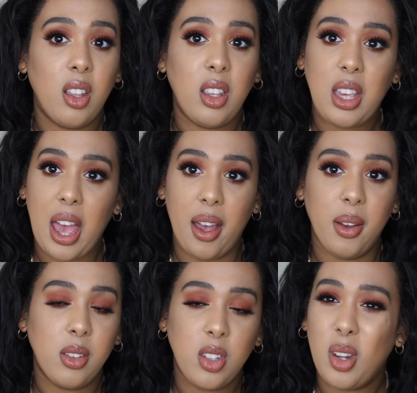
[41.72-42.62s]
Yeah,
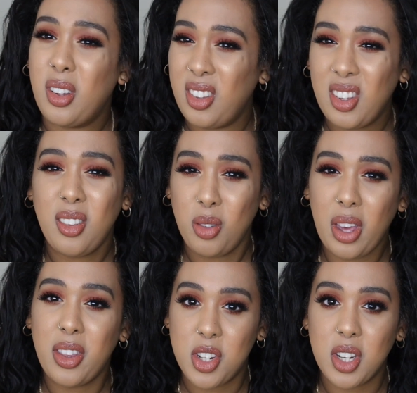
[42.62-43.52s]
you know, you
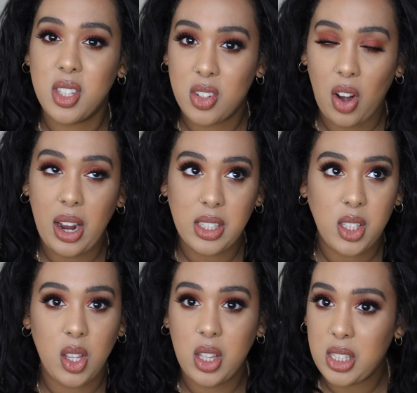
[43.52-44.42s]
get the gist, right?
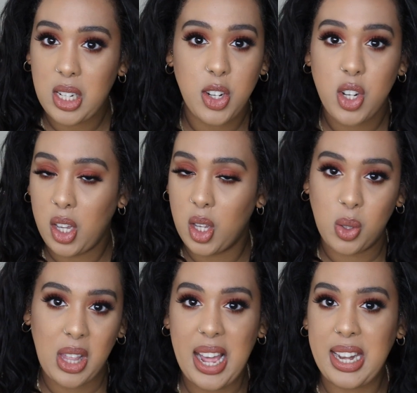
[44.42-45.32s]
So this literally
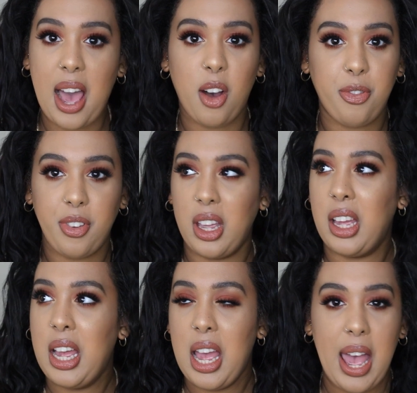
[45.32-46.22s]
goes with any
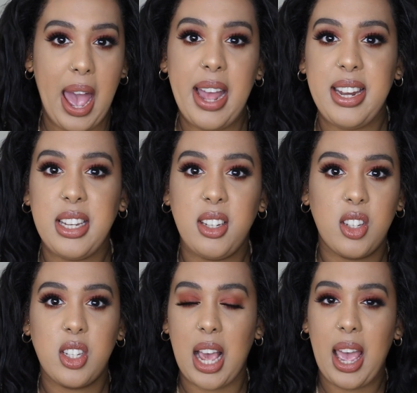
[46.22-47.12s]
outfit, any
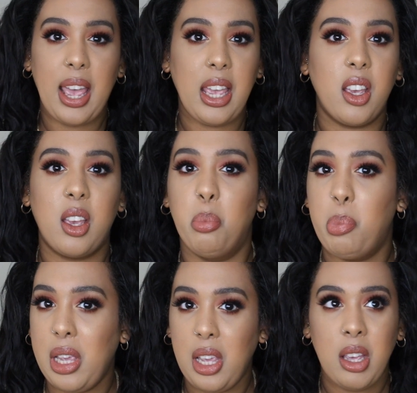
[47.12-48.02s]
day. It can
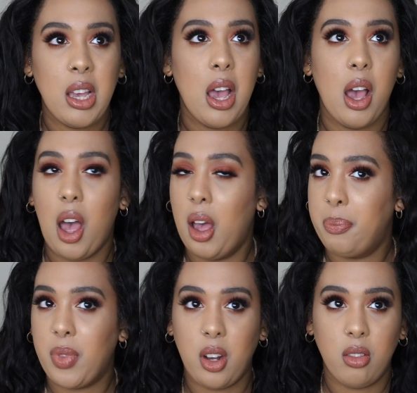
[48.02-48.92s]
be
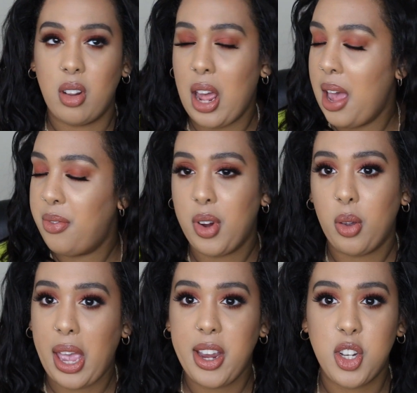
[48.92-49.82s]
and every
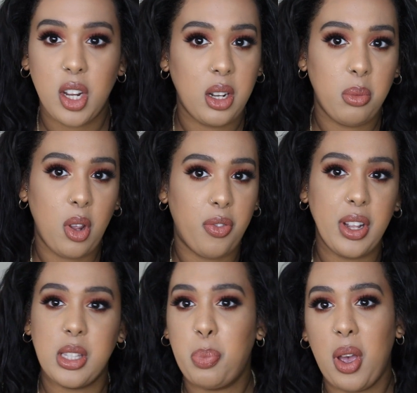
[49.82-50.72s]
occasion, your
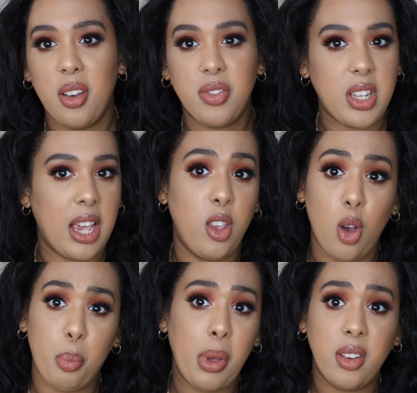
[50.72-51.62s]
friend's birthday,
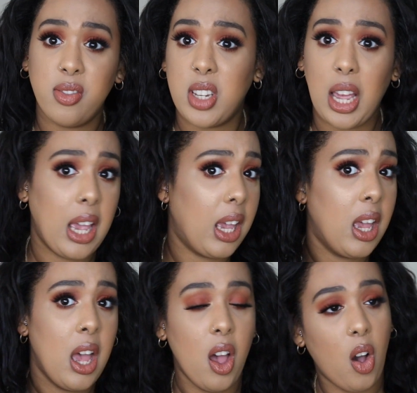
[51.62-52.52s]
your
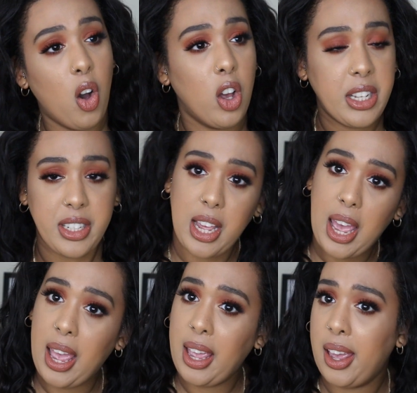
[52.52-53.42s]
birthday, a
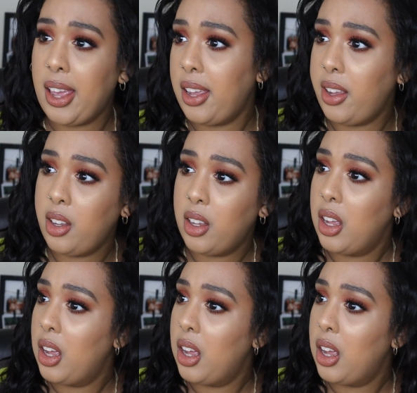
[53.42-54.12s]
holiday, a